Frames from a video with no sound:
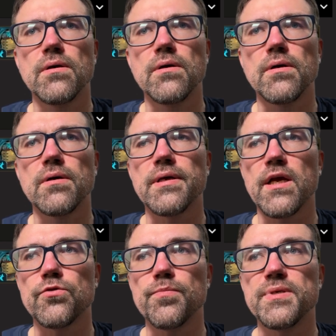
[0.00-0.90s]
Yeah,
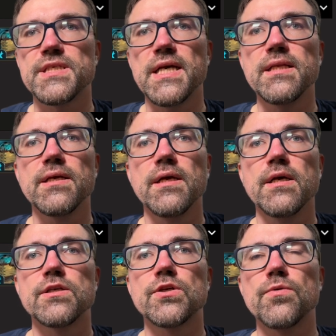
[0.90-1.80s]
2-piece set.
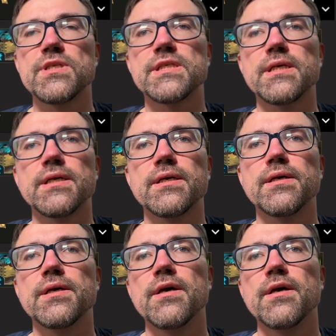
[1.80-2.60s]
So it's a